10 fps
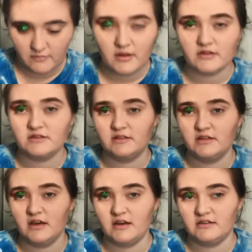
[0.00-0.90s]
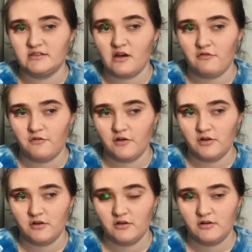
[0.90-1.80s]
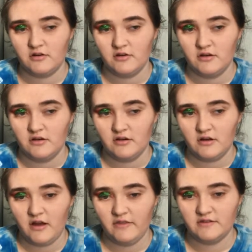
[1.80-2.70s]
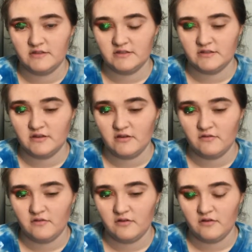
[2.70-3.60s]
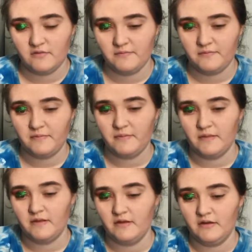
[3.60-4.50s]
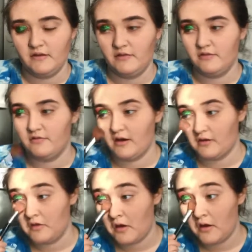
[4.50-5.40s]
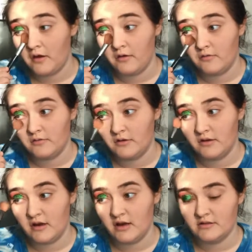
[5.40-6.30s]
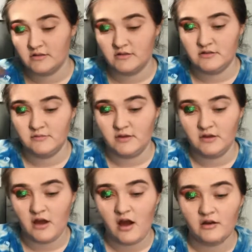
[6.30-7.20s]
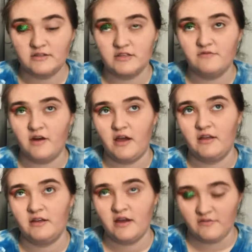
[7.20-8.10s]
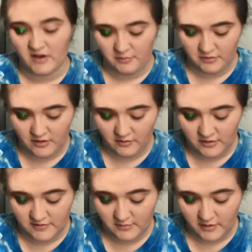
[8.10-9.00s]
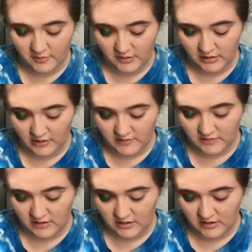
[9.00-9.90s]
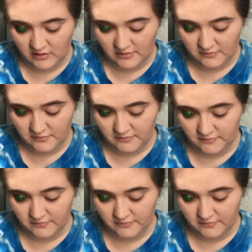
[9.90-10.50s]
mentally I suffer in the sense of the fact that I didn't ask to be. Honestly, if I didn't have hypothyroidism, I'd be a lot skinnier.